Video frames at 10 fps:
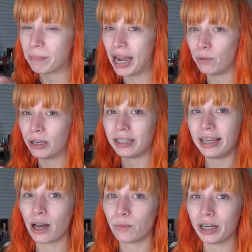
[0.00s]
buy one,
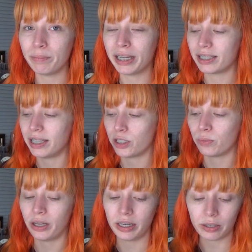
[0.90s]
get one, because
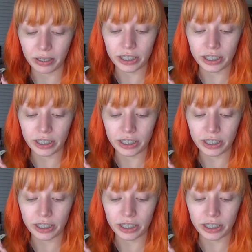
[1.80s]
this one